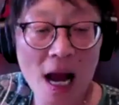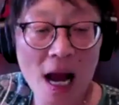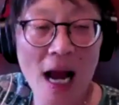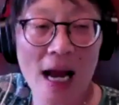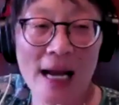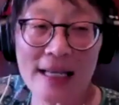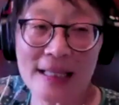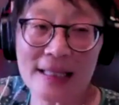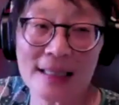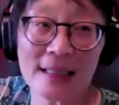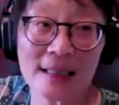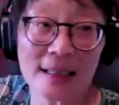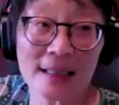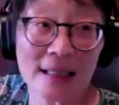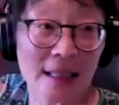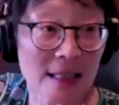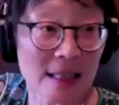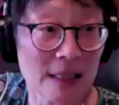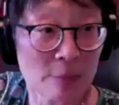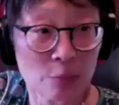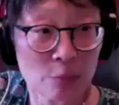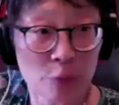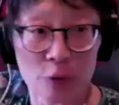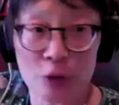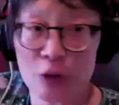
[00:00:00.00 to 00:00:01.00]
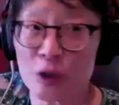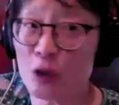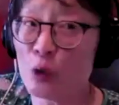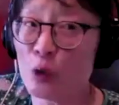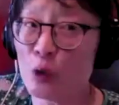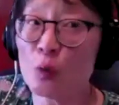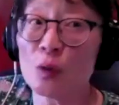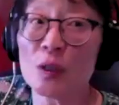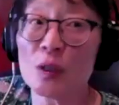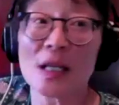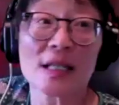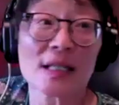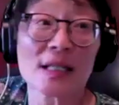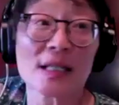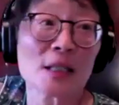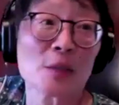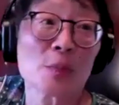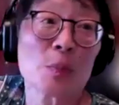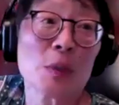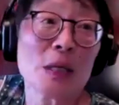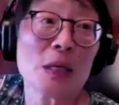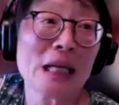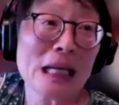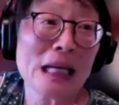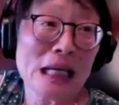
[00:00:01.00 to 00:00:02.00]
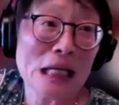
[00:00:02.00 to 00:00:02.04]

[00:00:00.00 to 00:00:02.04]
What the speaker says: isolated person who doesn't speak